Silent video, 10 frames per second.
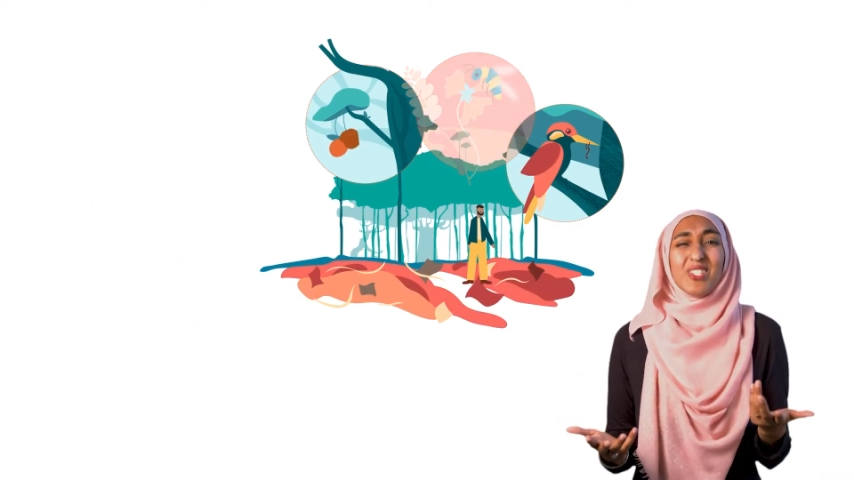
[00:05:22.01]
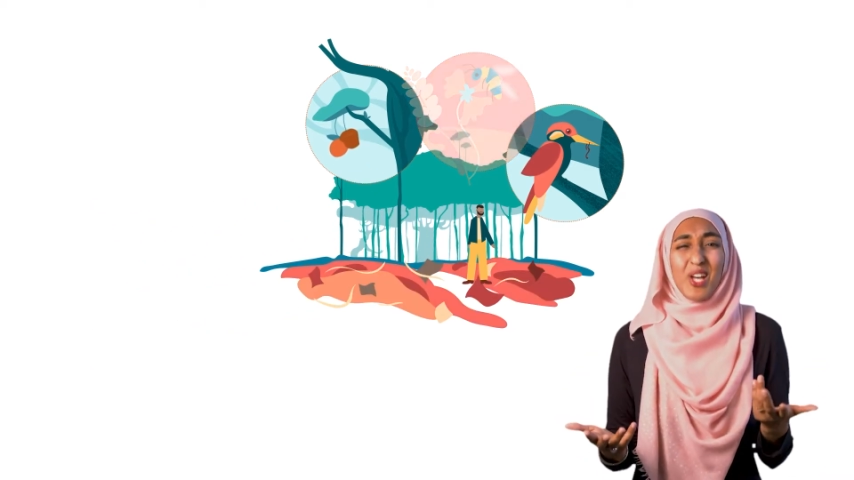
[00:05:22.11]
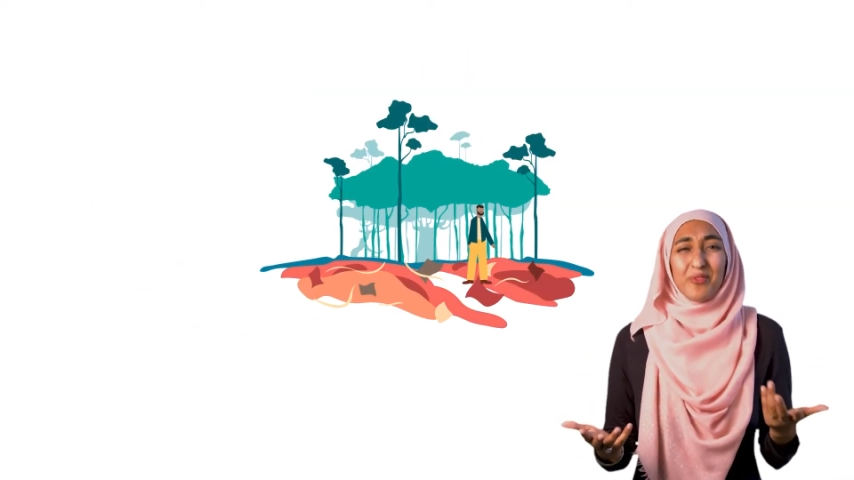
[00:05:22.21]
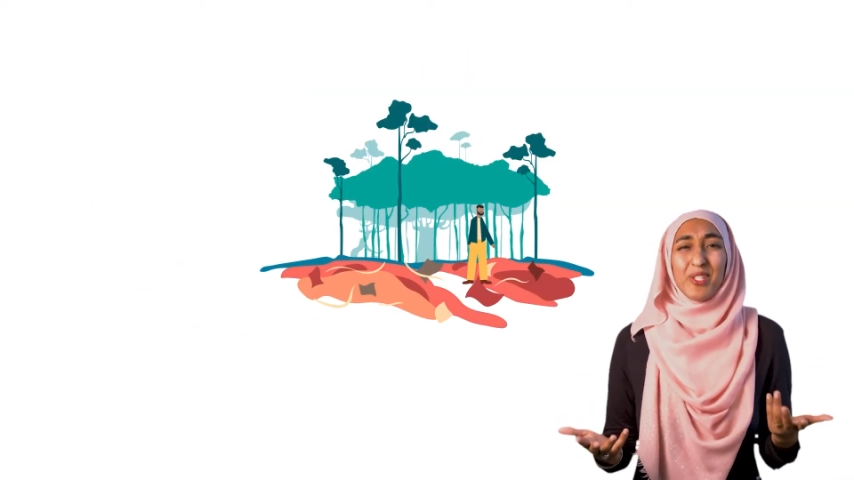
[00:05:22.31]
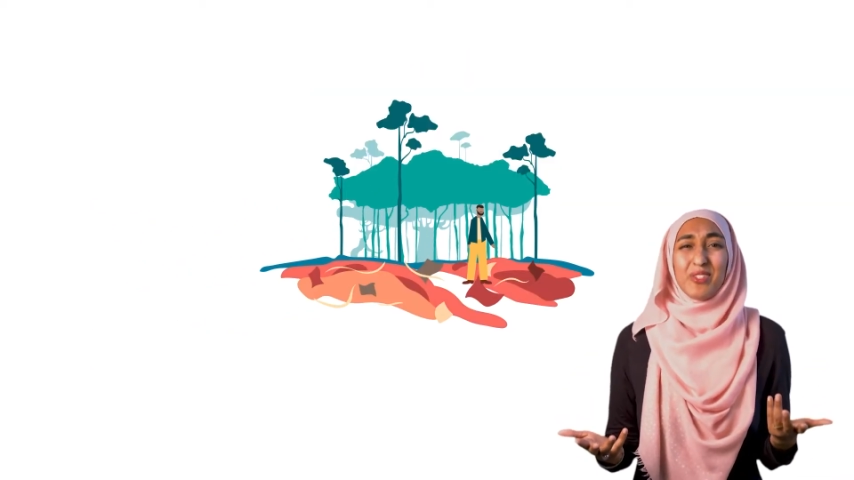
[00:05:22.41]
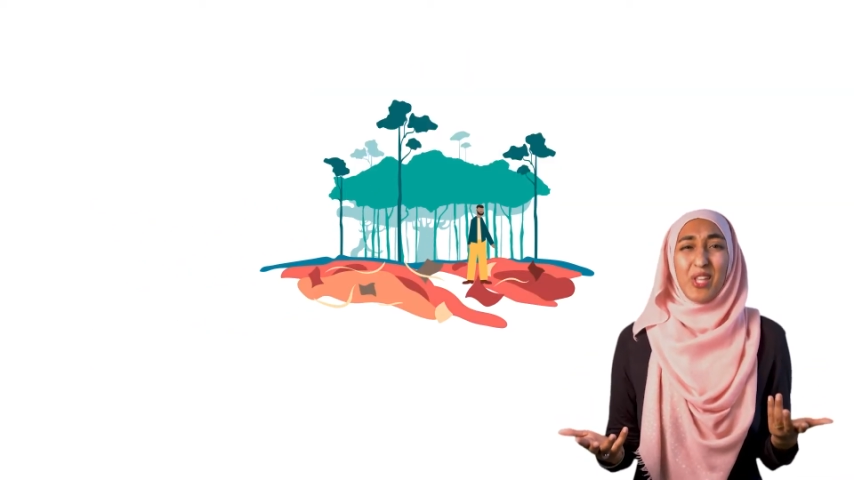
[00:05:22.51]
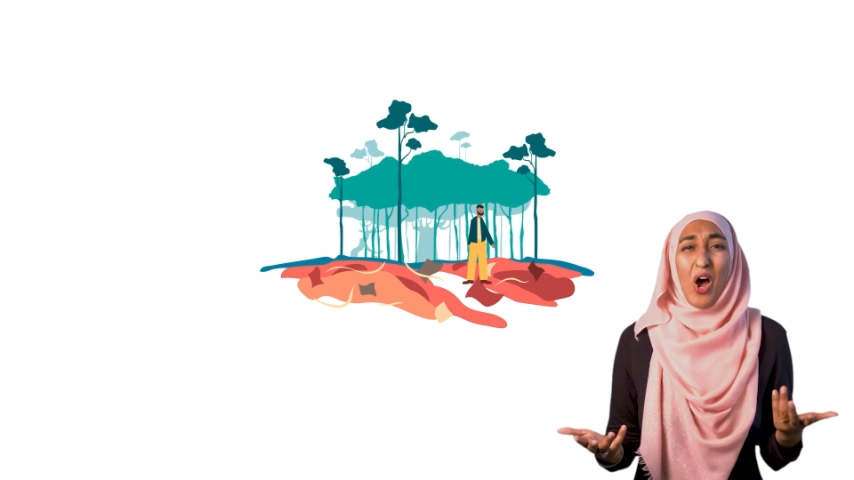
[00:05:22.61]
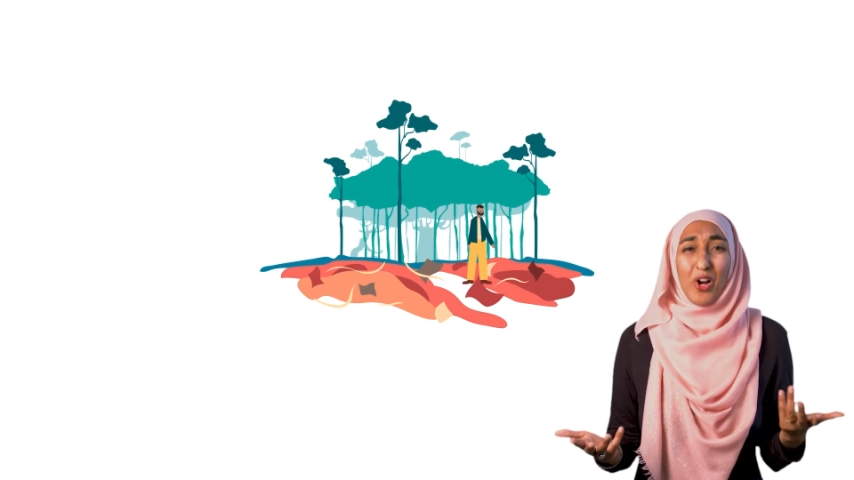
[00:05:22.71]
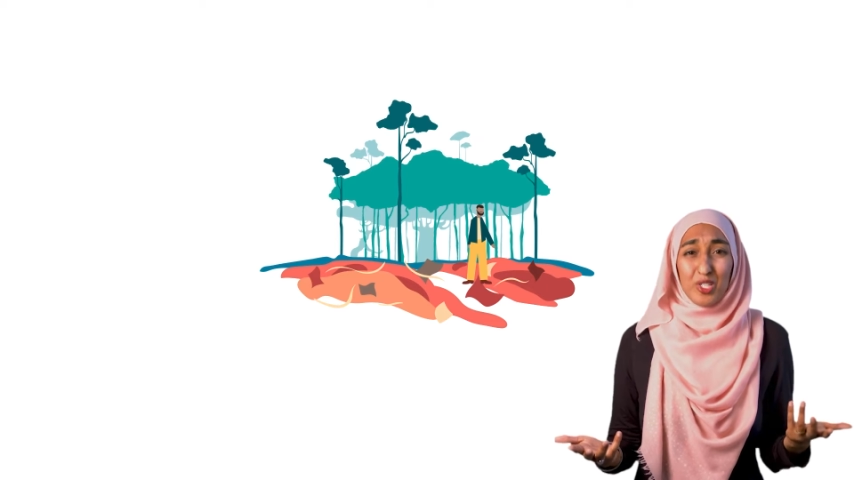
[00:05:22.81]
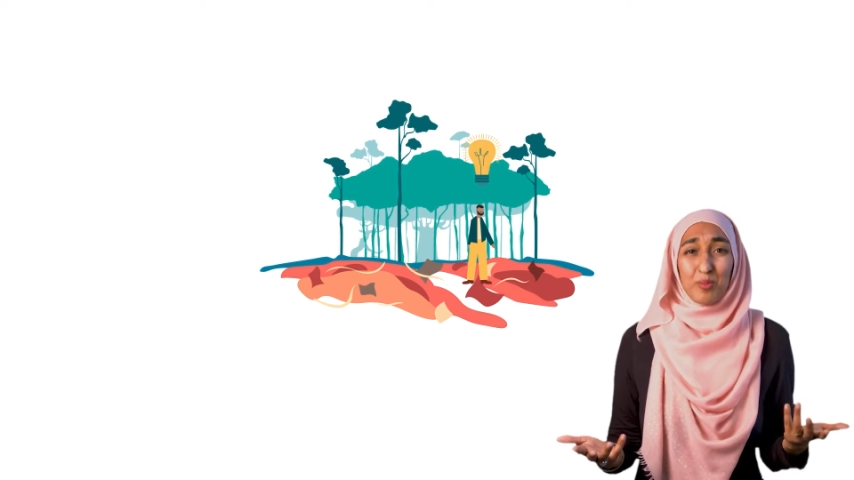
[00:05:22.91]
often the
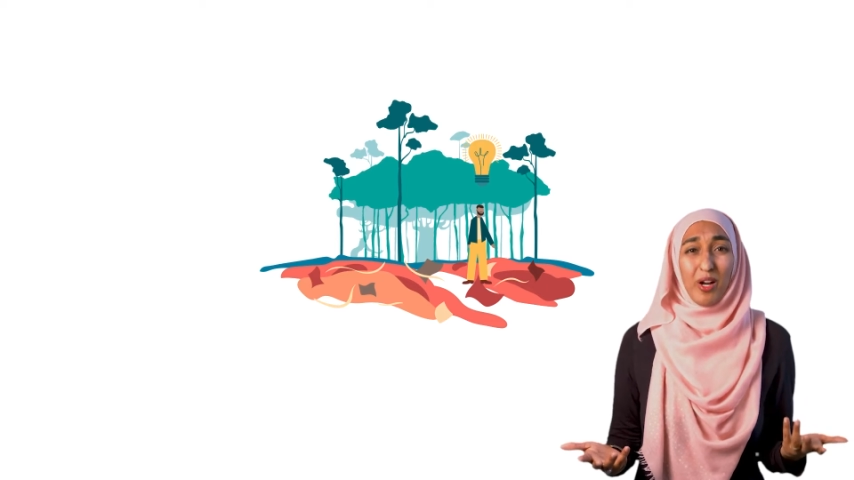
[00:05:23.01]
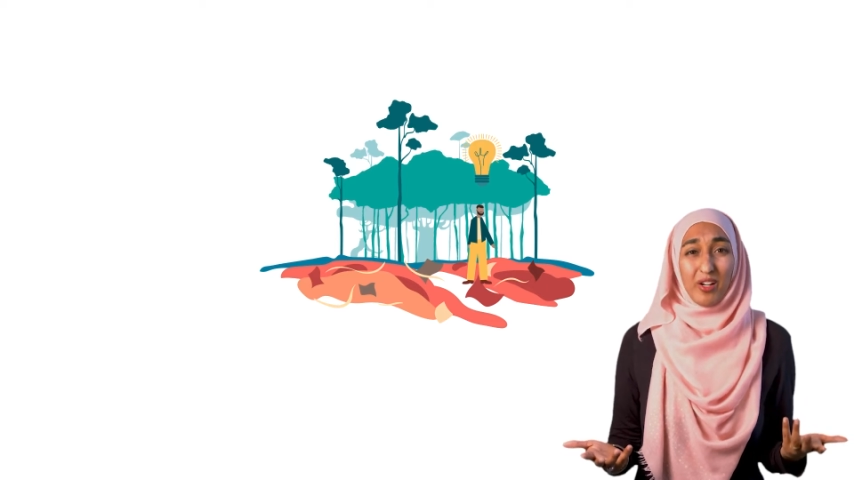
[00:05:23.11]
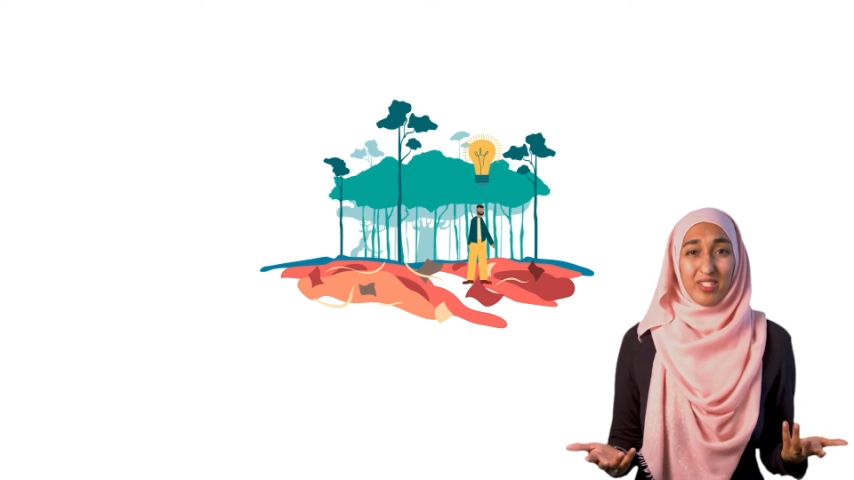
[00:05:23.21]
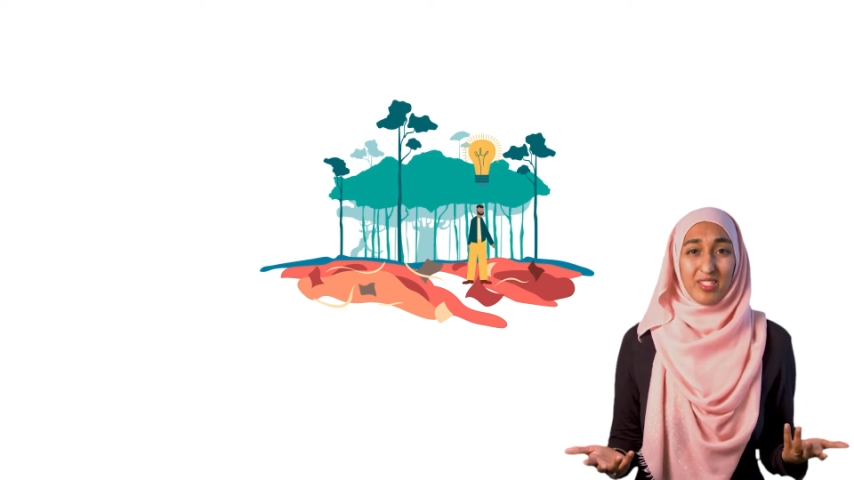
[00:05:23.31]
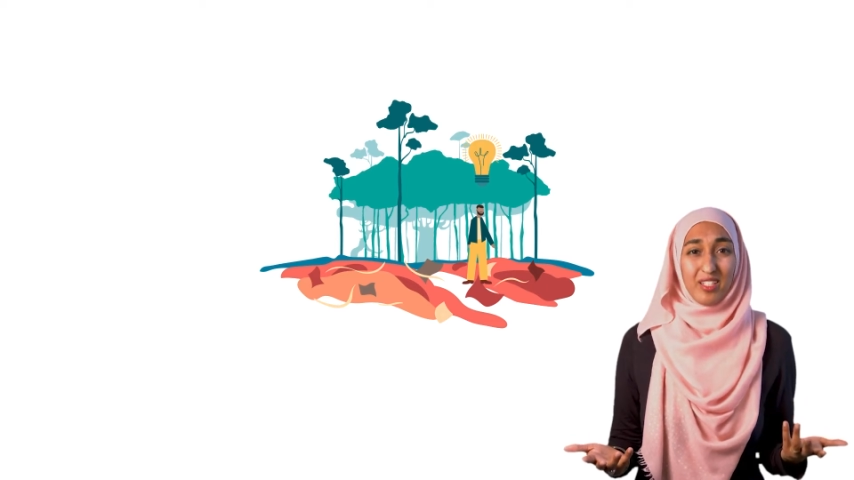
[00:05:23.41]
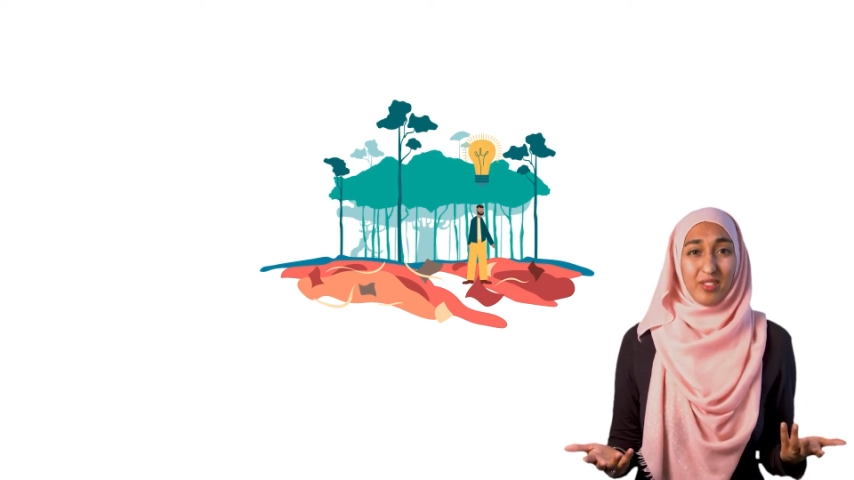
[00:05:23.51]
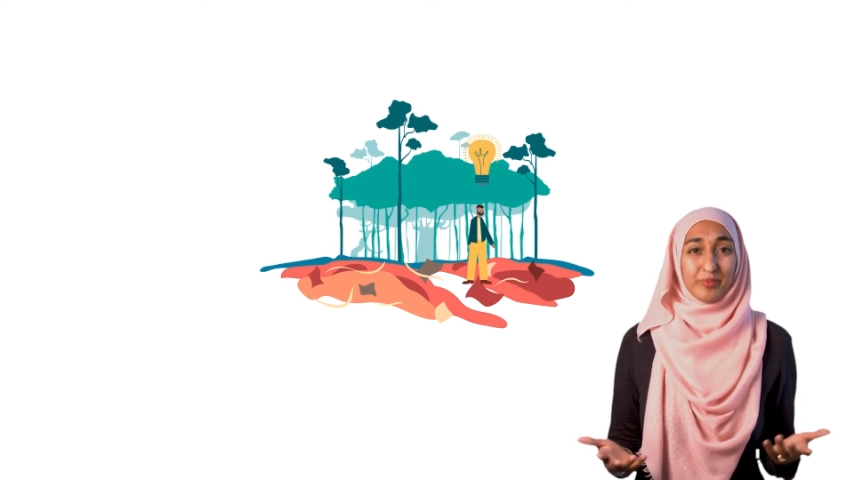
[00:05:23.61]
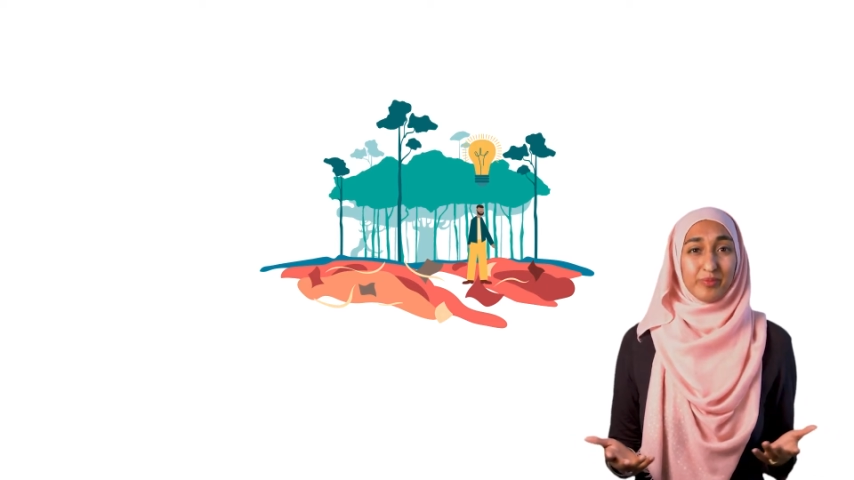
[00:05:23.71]
hardest part, isn't it?